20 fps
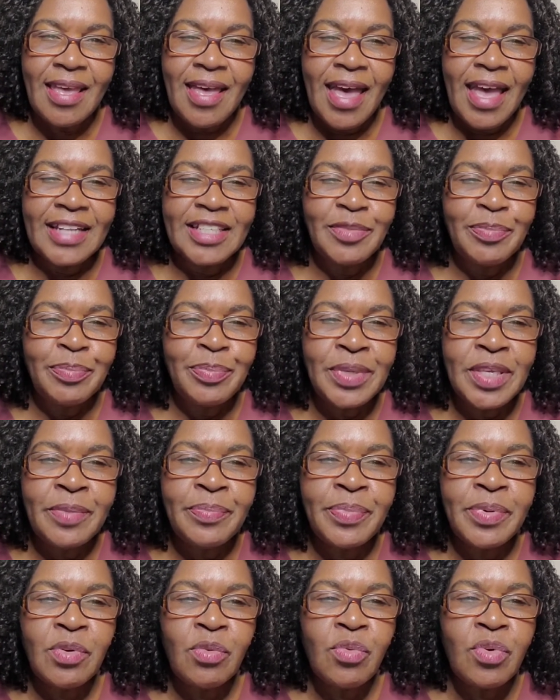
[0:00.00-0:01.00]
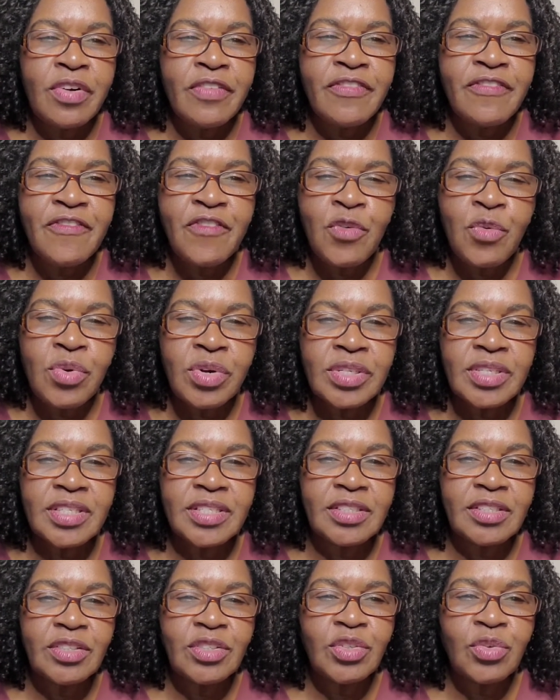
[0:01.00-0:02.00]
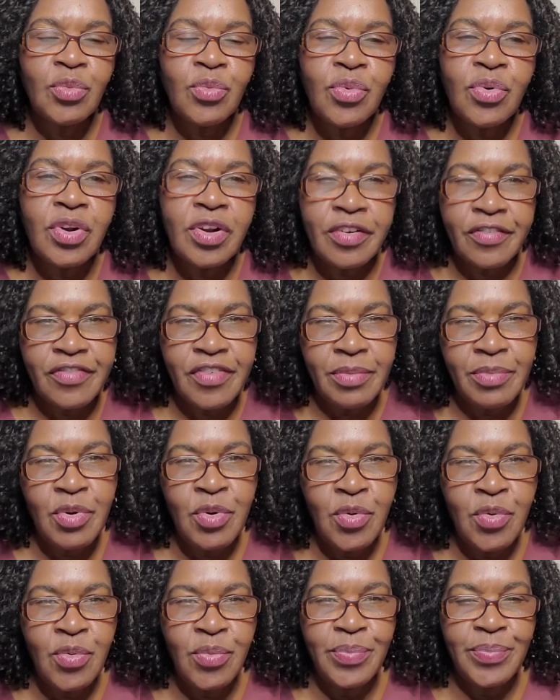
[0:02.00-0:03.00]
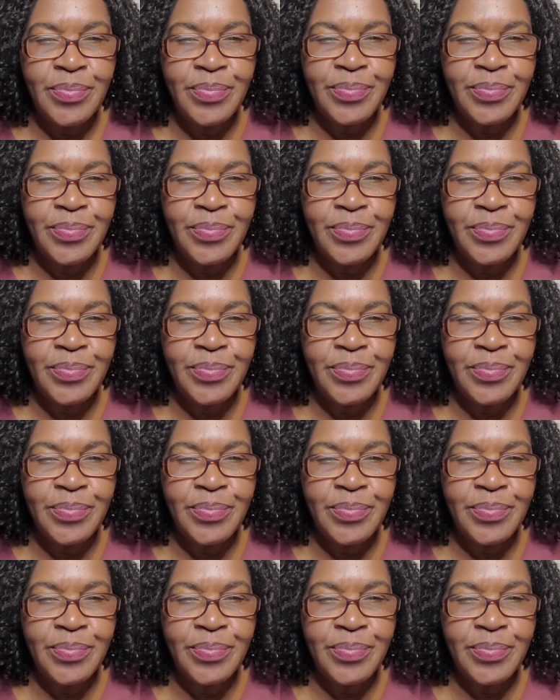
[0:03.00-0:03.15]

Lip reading: and people were forced to work from home.